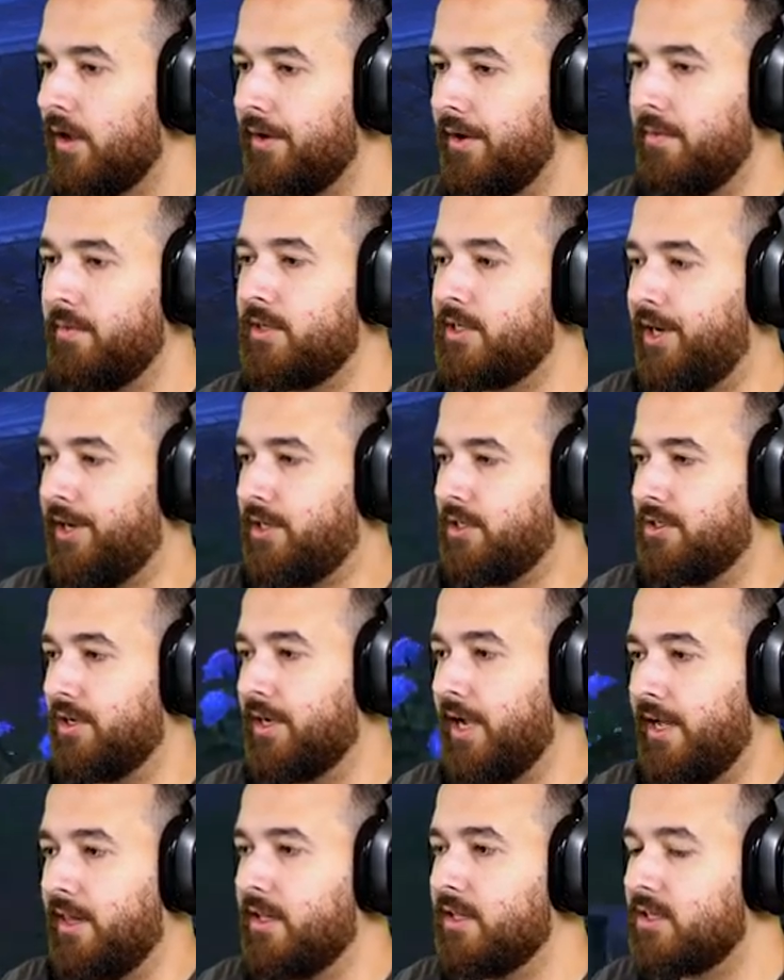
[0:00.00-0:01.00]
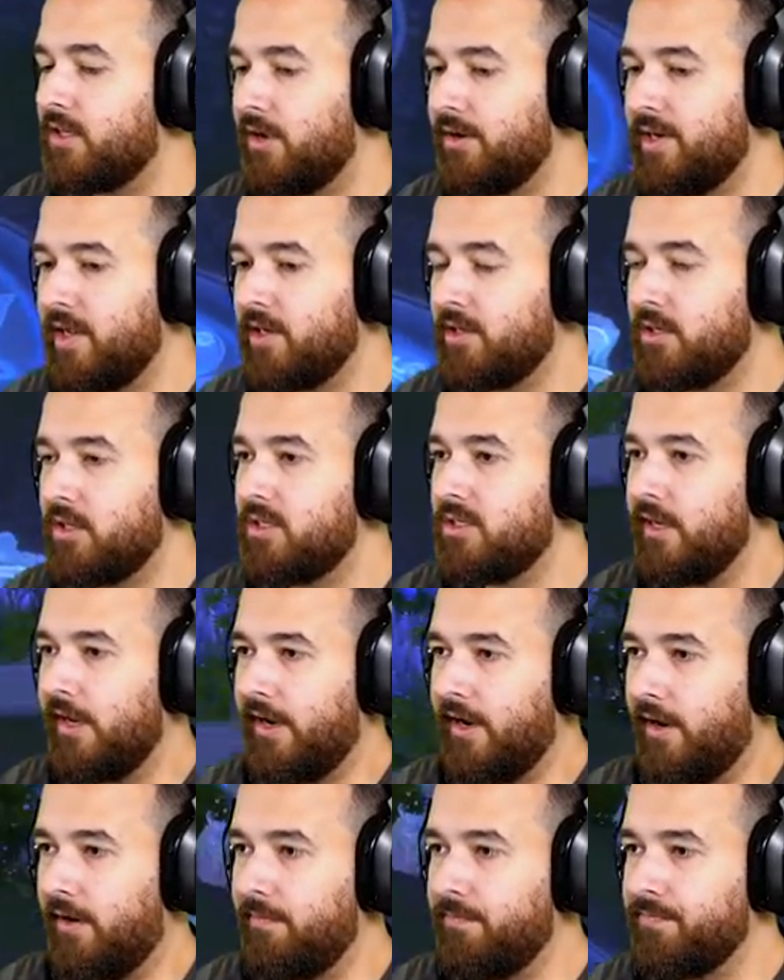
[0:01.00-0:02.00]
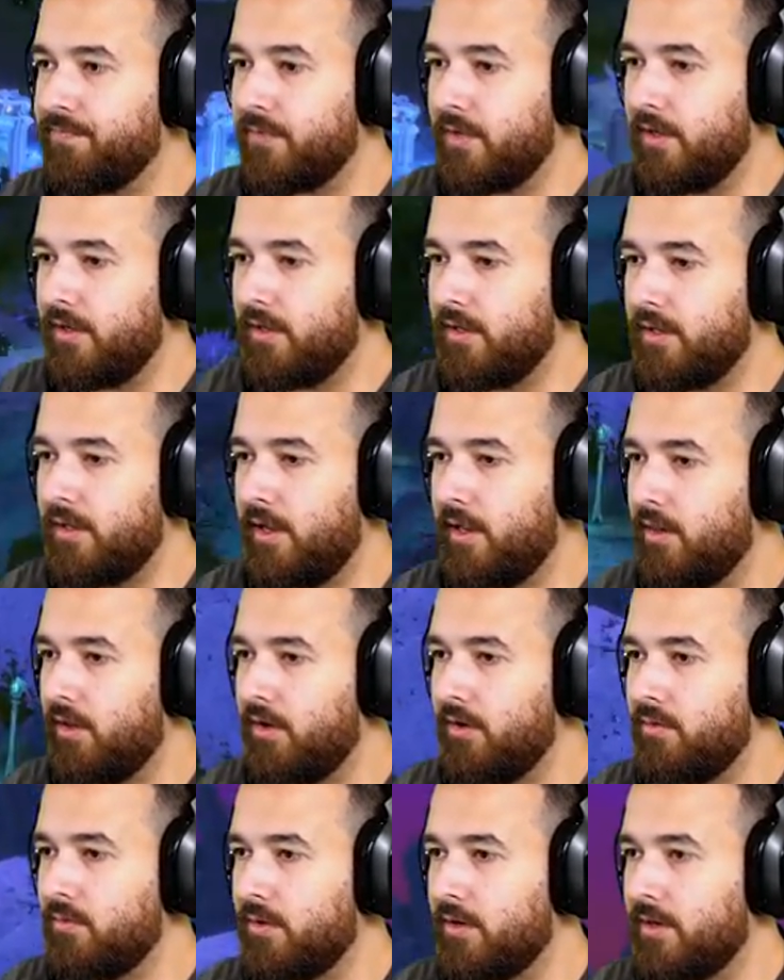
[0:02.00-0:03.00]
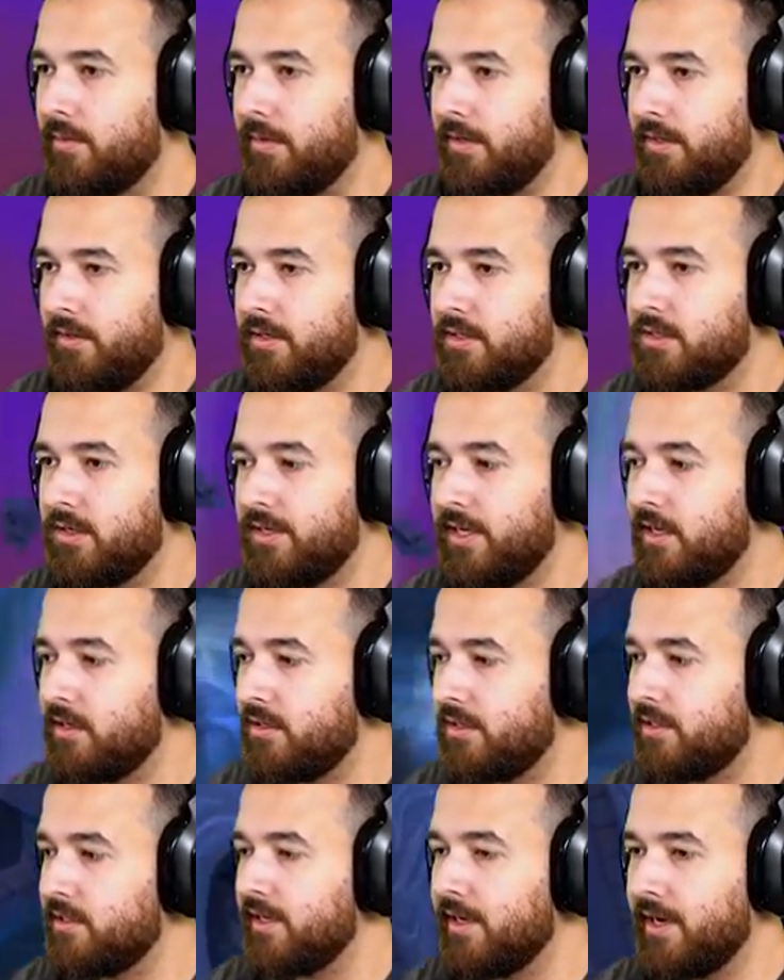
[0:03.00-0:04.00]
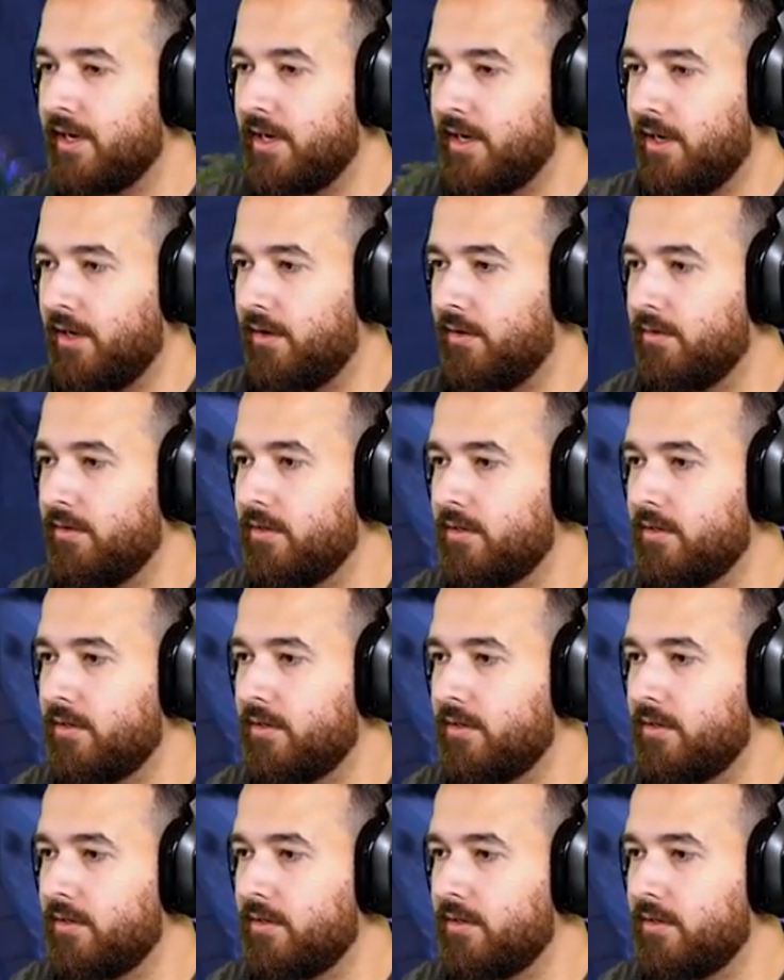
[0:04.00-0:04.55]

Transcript: Oh no, we changed. Okay, let's go down to the town. Uh, hello, where am I? Let's go down to the town.